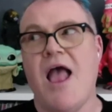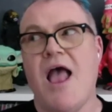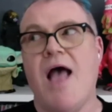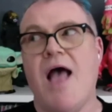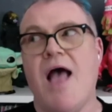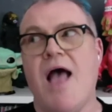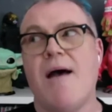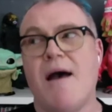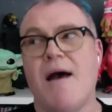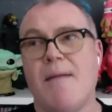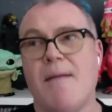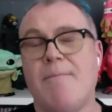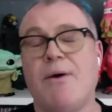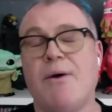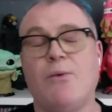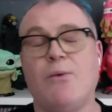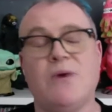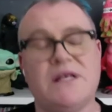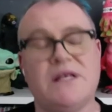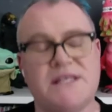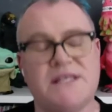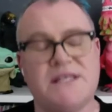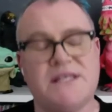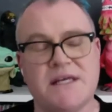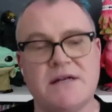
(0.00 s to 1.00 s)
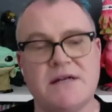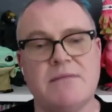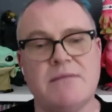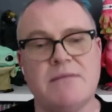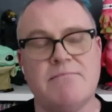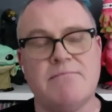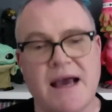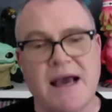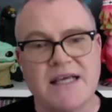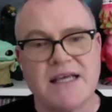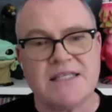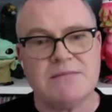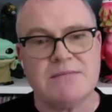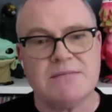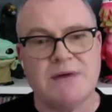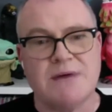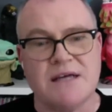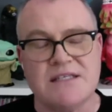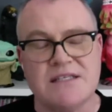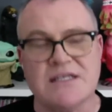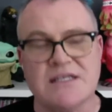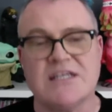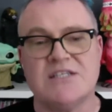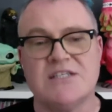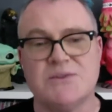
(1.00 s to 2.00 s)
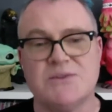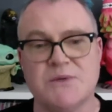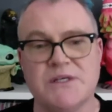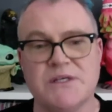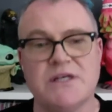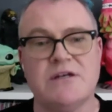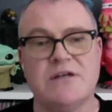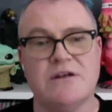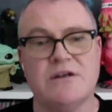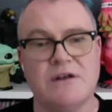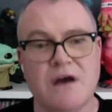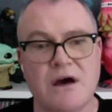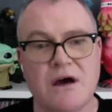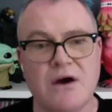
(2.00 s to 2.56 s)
but we didn't maximize it because we didn't know.